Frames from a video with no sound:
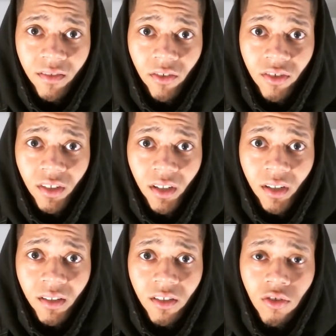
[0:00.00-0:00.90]

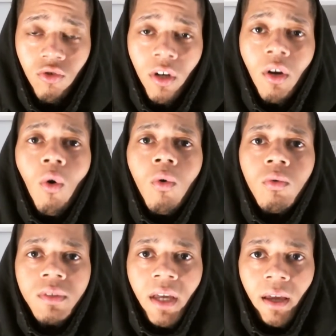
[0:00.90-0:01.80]
They're just trying to
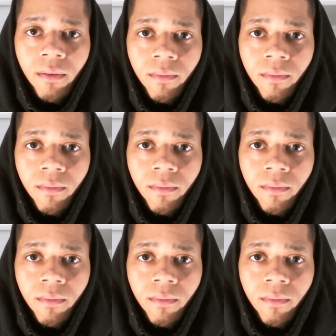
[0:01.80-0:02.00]
hold that.